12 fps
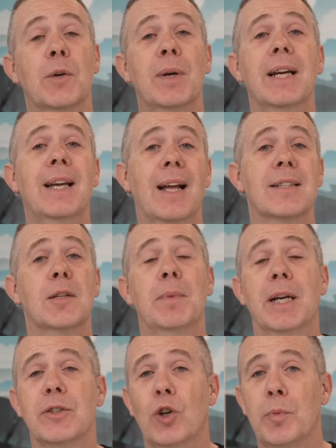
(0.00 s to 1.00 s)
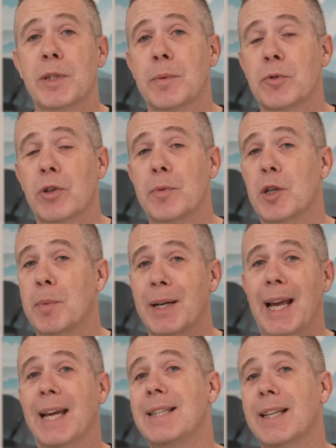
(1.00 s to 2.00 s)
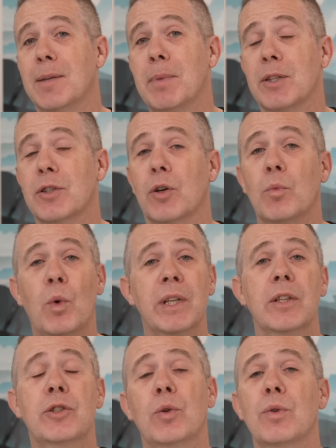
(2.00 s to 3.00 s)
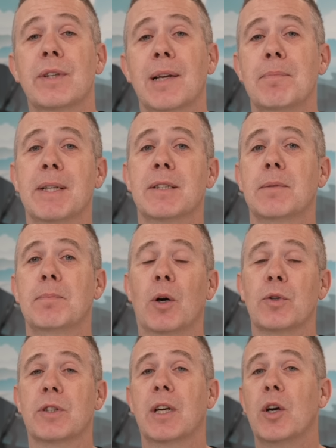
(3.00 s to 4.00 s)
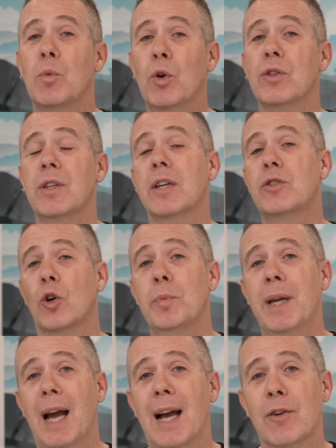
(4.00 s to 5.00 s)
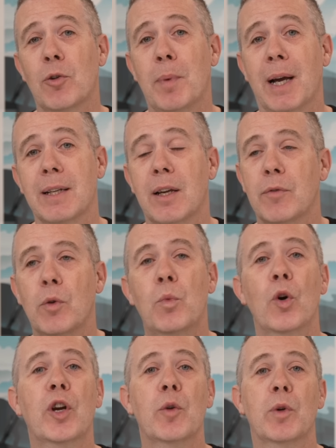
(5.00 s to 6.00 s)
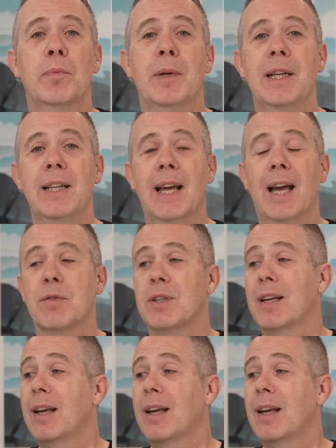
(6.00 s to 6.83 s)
Now, when I cancelled my Adobe subscription about eighteen months ago, one of the tools that I missed the most was Adobe Acrobat for working with P D Fs.